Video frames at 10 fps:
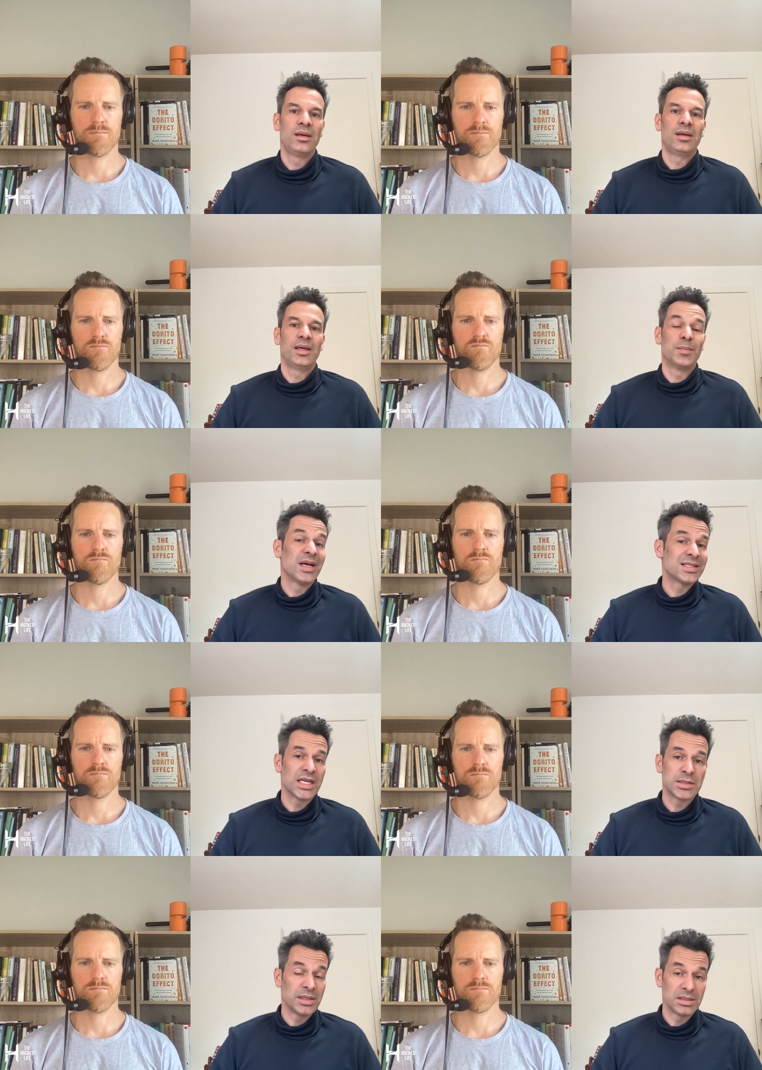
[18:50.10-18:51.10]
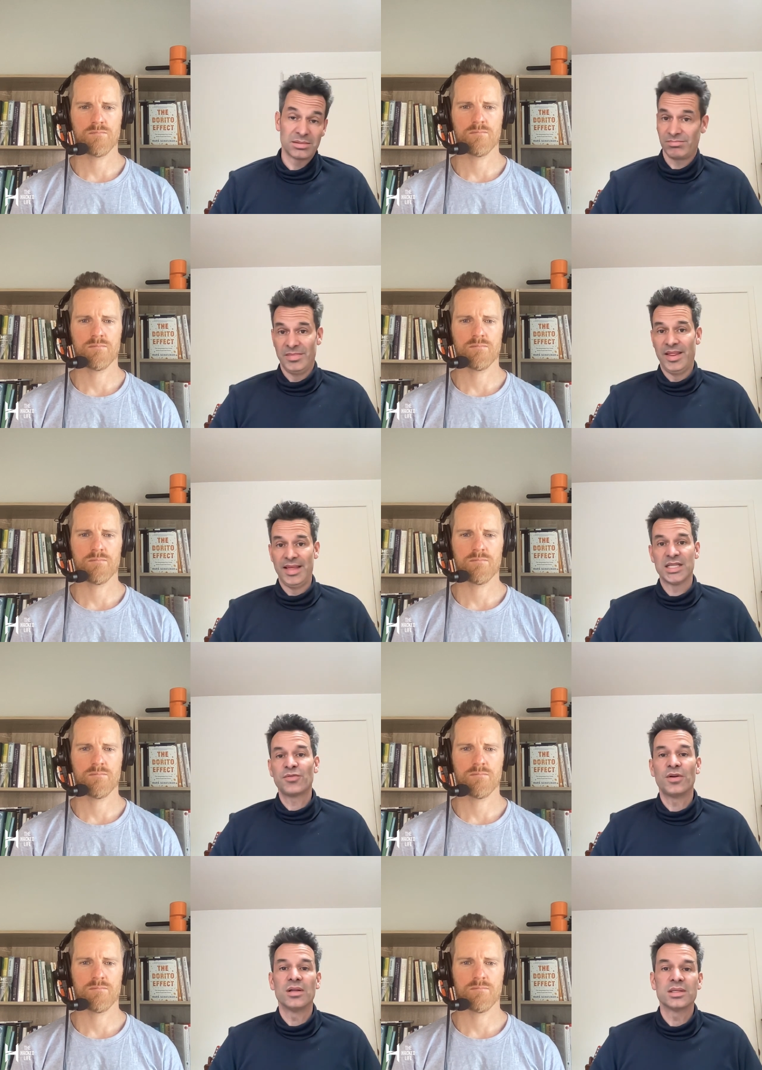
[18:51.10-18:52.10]
Speaker 1: And my assessment is that's
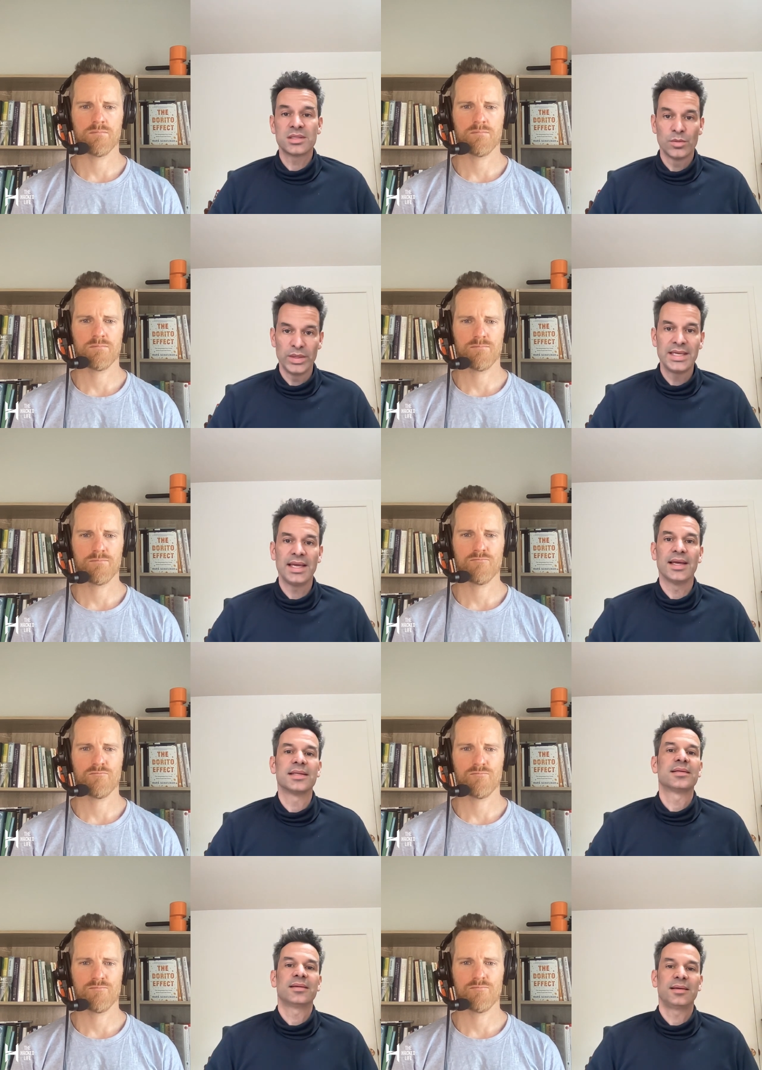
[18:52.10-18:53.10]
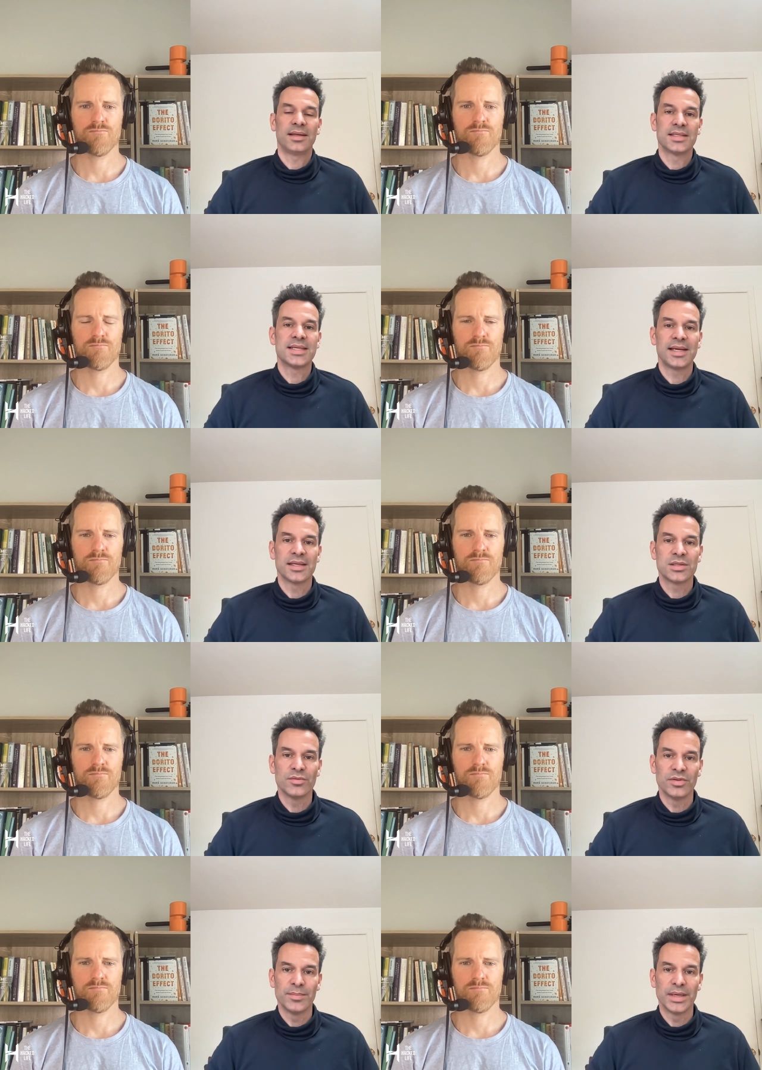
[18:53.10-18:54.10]
false. We can't, and it's taking us to a
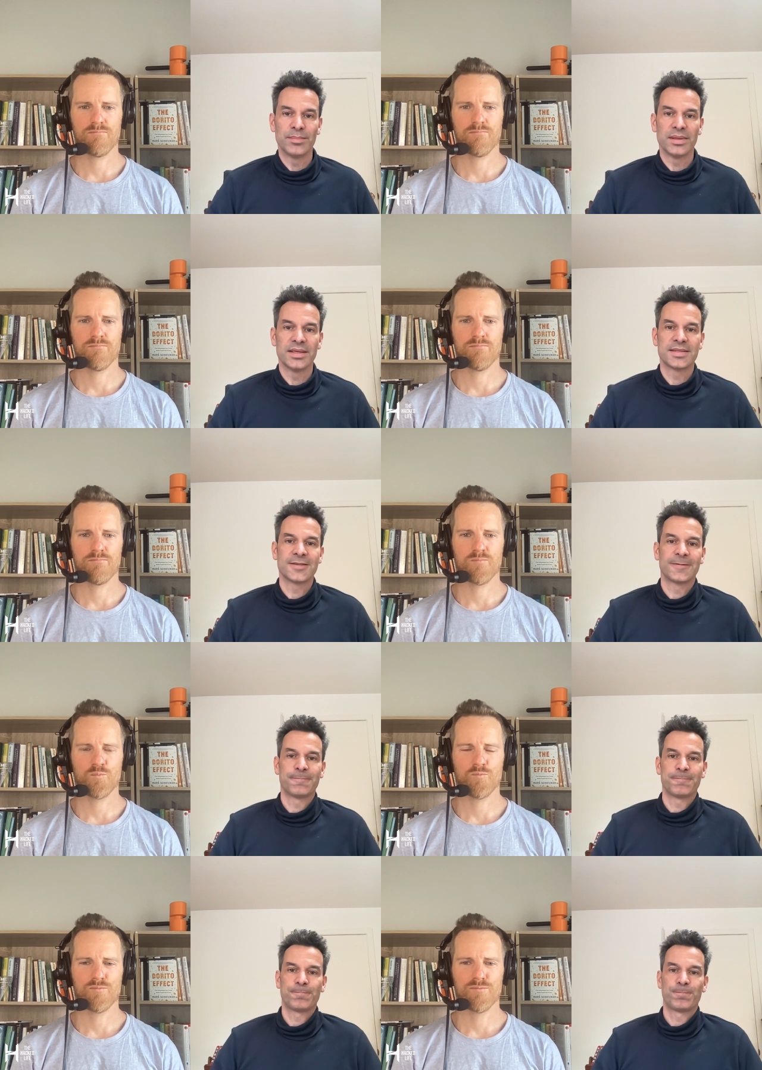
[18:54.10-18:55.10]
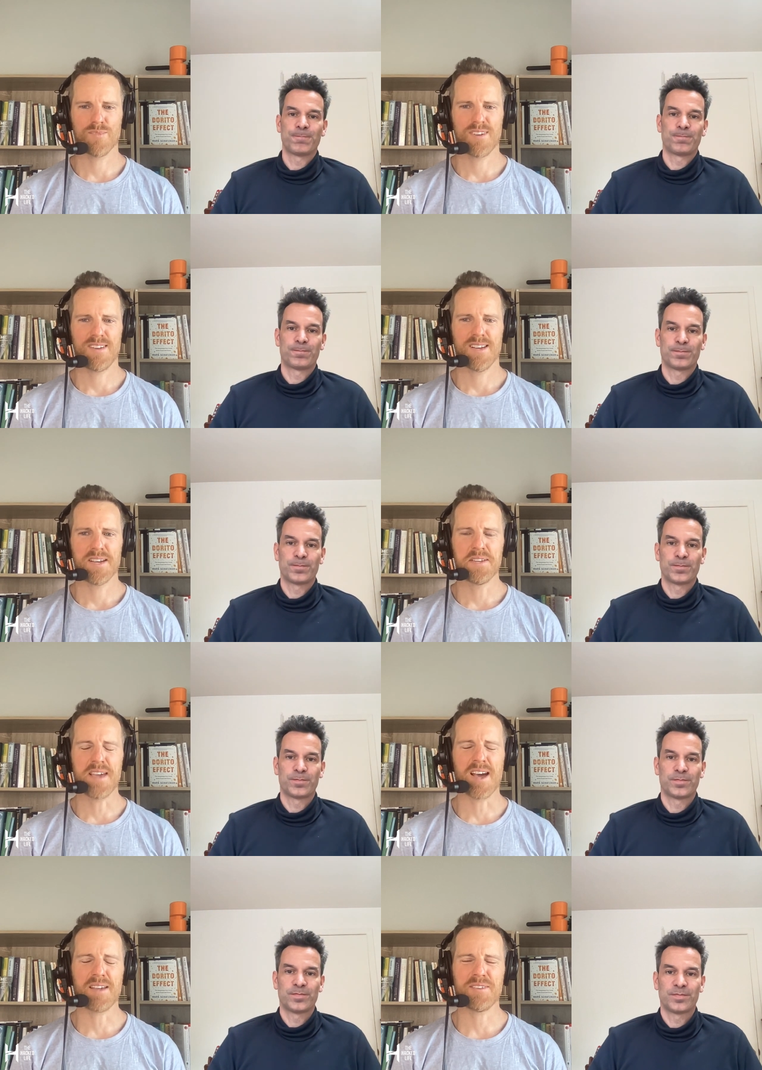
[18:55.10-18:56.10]
very bad place.
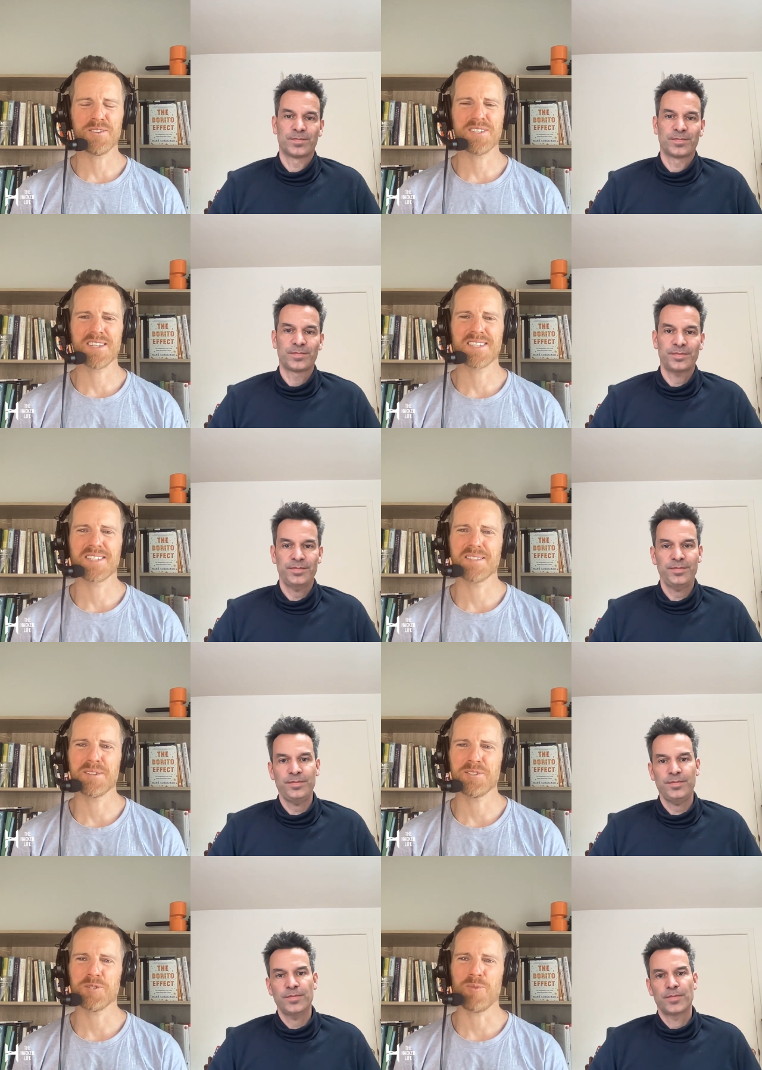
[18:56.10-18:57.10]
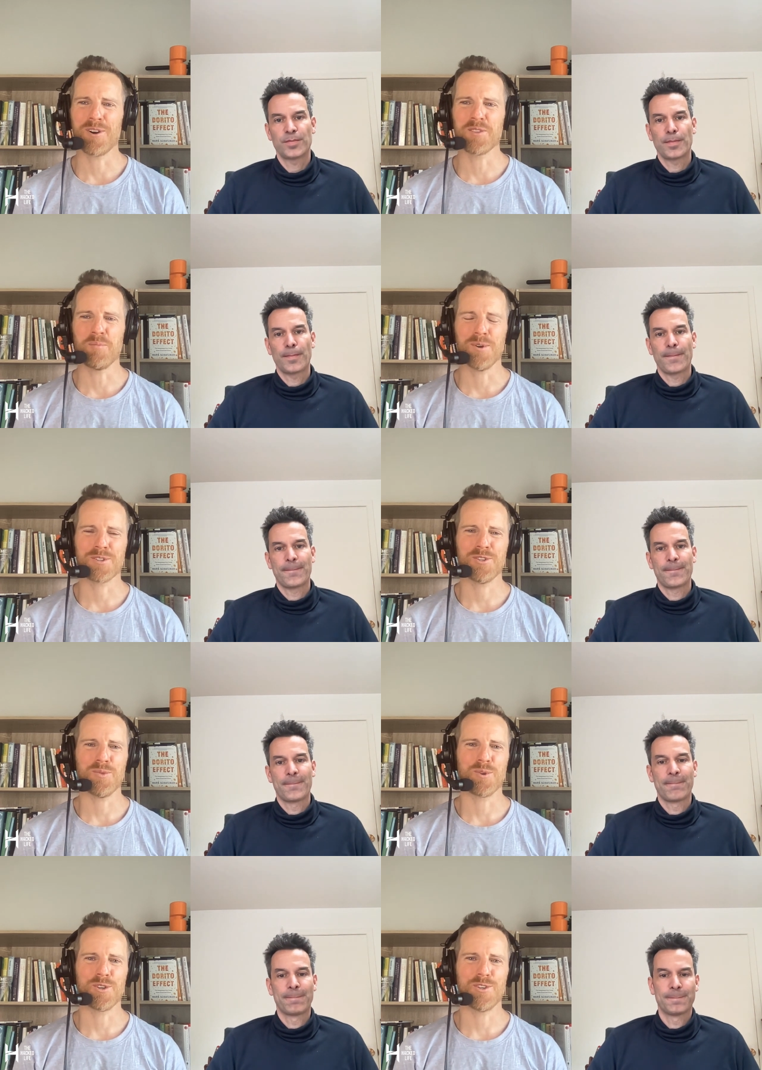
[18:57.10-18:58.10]
Speaker 2: Yeah, there's this there's this part in the book too
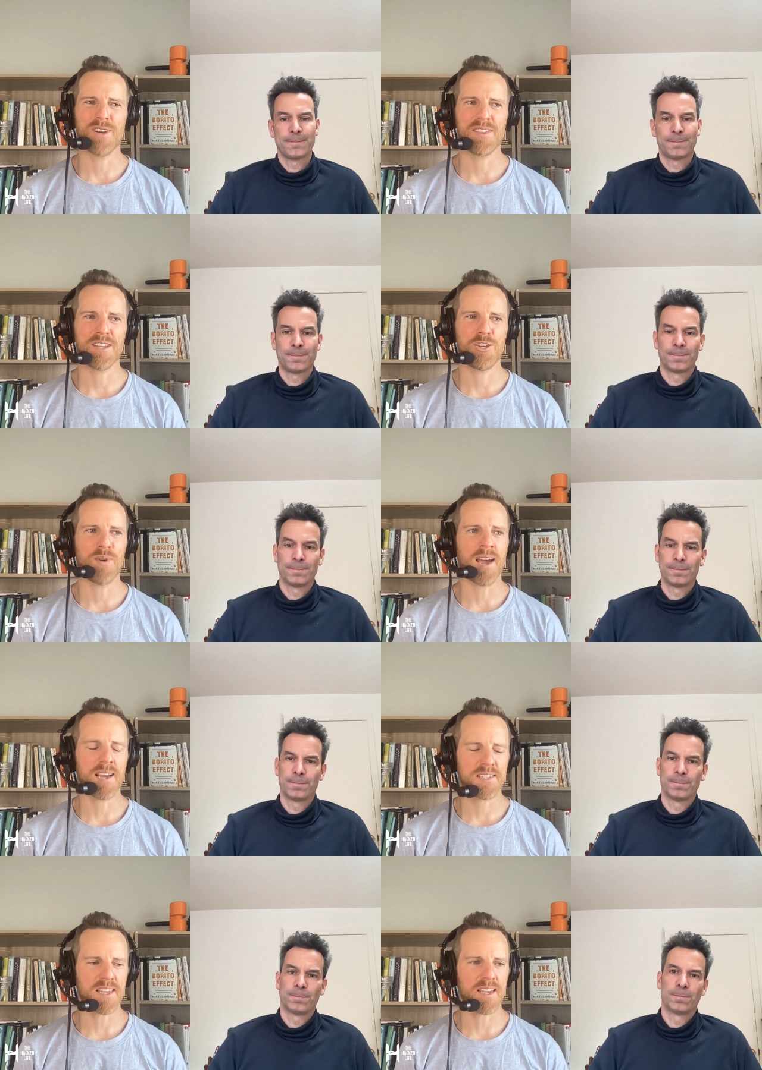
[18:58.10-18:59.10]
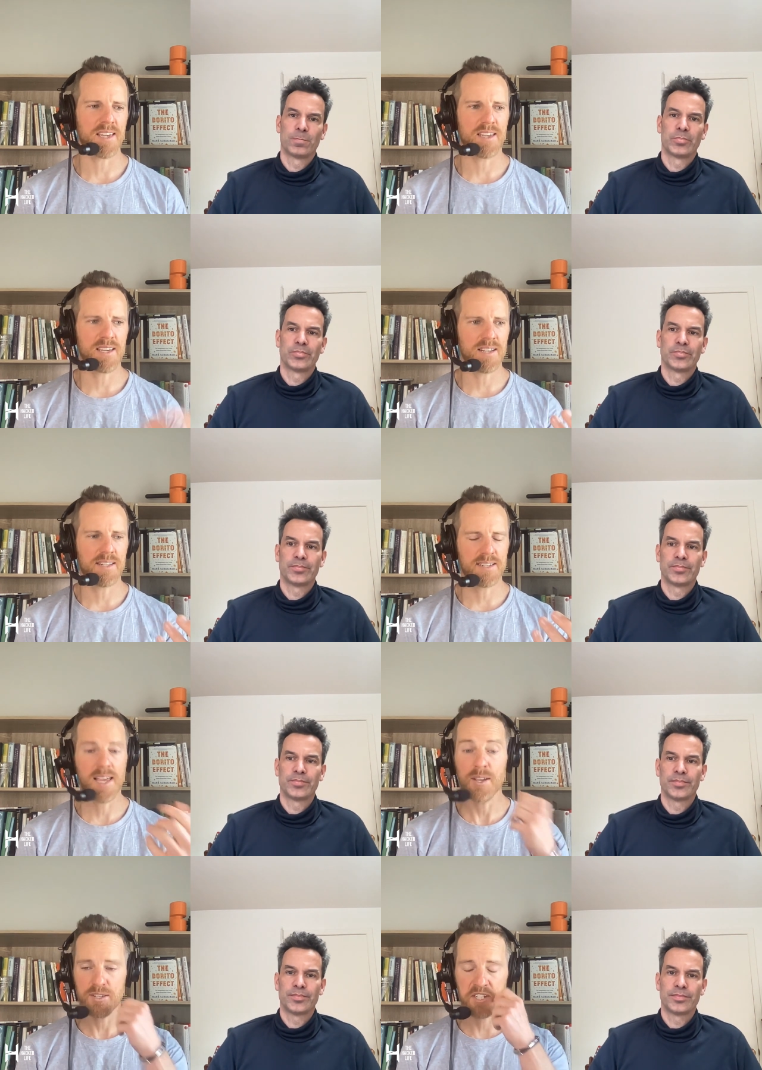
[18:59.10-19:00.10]
where you, I think you ask a an
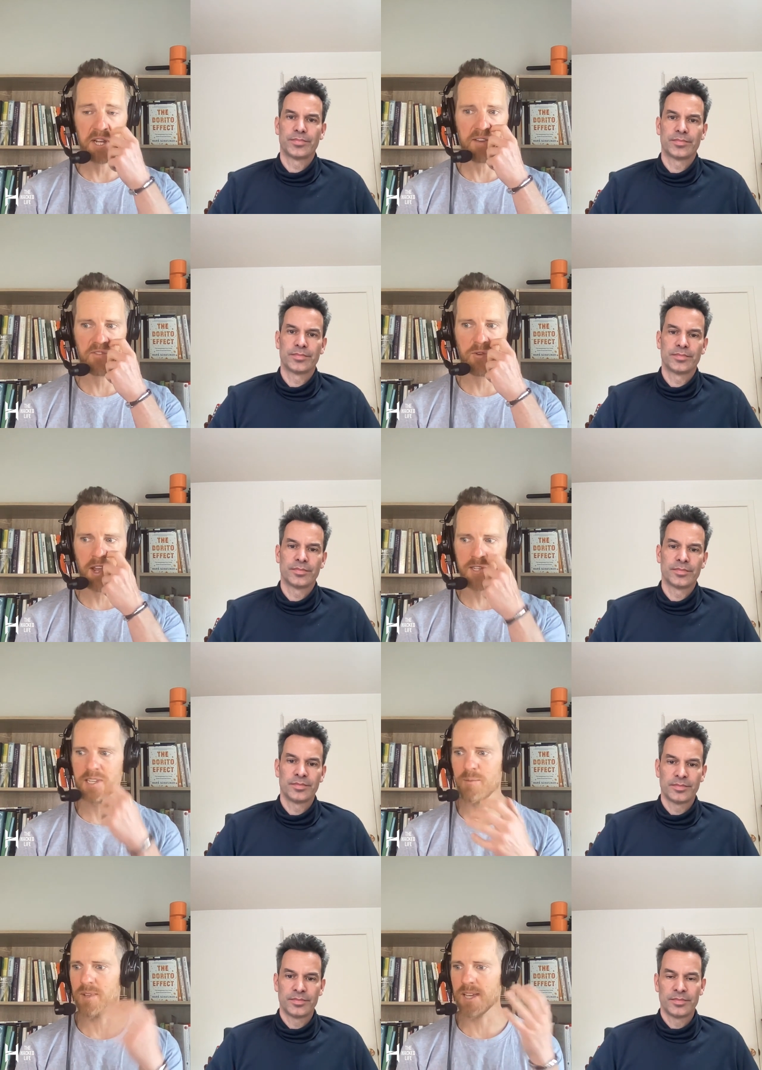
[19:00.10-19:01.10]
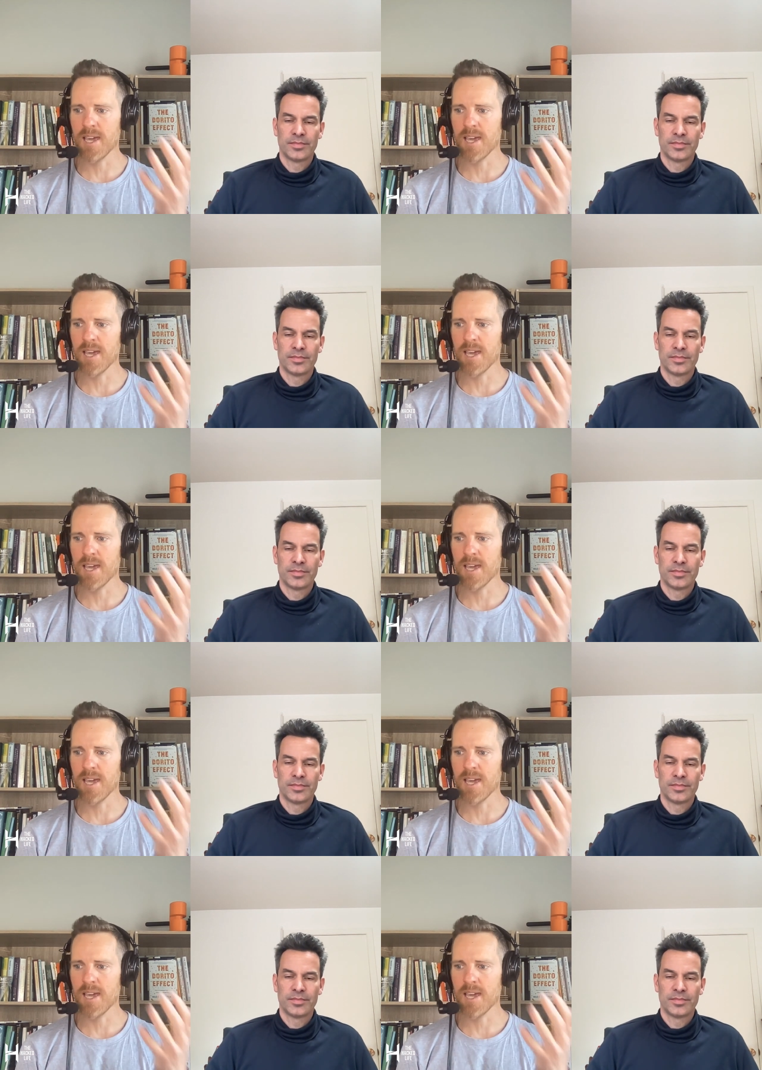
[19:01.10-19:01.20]
Italian chef, you ask him like,